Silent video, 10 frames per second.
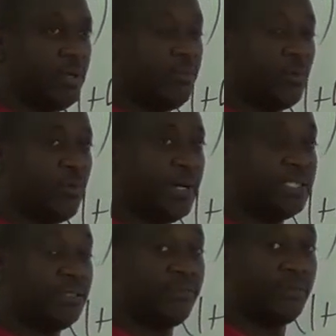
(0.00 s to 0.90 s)
pure
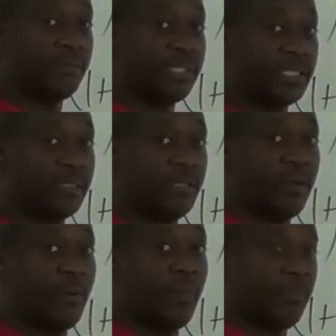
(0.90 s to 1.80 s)
maths in Form 6.
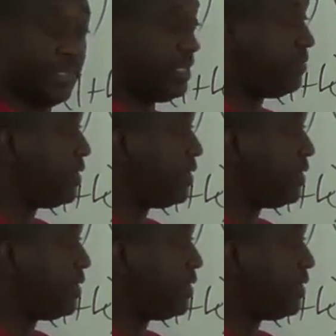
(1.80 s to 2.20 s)
But if you're